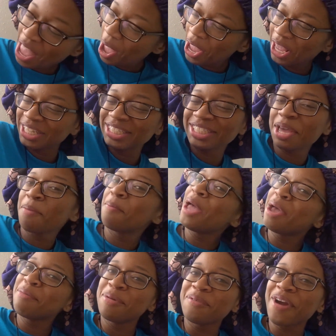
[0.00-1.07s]
He said
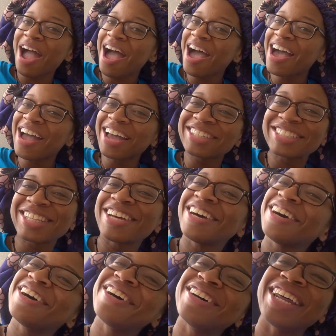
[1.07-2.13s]
mesmerize.
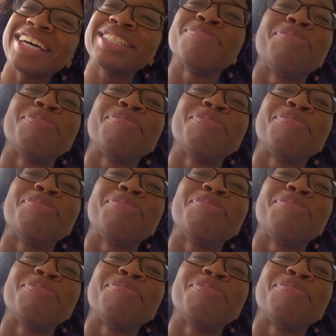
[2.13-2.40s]
Oh, that's